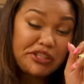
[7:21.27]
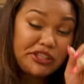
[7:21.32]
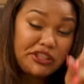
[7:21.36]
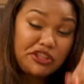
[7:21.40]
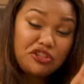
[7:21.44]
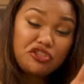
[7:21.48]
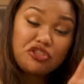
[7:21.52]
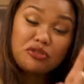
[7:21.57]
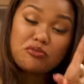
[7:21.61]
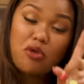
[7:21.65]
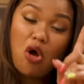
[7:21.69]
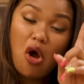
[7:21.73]
That
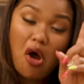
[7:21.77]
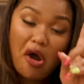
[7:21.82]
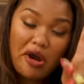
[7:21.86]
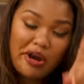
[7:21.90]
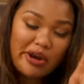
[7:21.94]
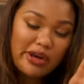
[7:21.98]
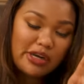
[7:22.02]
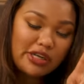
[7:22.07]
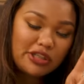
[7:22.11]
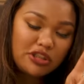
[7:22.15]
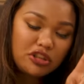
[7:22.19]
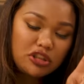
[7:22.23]
is some
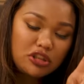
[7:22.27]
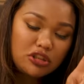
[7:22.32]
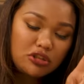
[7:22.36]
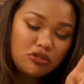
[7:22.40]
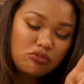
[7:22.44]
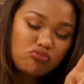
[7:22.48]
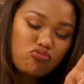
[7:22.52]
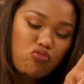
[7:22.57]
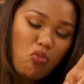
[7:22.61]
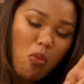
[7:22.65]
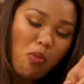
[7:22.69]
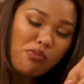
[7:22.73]
hard.
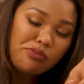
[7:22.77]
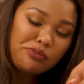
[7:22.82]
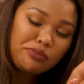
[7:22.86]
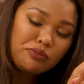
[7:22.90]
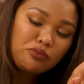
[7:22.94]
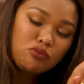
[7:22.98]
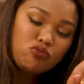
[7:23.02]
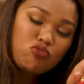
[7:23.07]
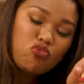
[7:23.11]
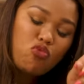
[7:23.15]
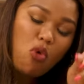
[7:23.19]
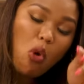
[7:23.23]
Yeah
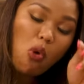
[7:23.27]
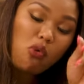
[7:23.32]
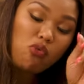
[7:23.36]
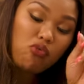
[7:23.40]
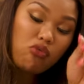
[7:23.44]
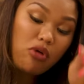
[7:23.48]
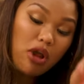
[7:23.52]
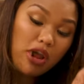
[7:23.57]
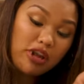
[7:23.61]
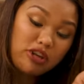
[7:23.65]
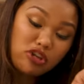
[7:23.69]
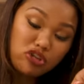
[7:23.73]

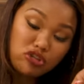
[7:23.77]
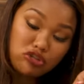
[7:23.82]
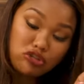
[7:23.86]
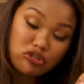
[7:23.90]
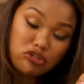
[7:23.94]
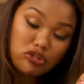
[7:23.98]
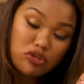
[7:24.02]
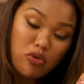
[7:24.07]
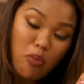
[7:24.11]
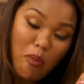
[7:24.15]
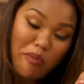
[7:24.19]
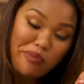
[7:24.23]

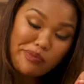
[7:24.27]
rice.